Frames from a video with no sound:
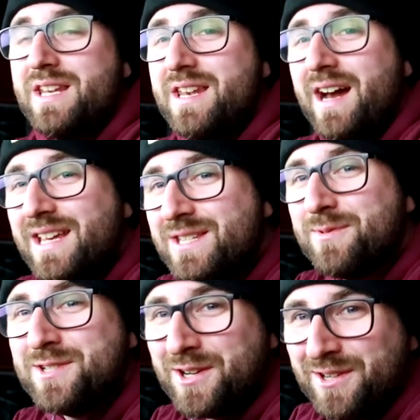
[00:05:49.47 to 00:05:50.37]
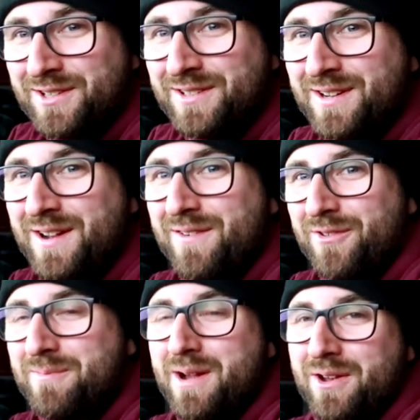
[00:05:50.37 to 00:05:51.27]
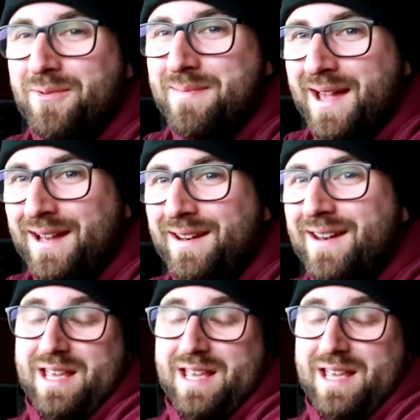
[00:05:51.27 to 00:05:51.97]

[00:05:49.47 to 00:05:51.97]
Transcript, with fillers: nice return for Michael Mann.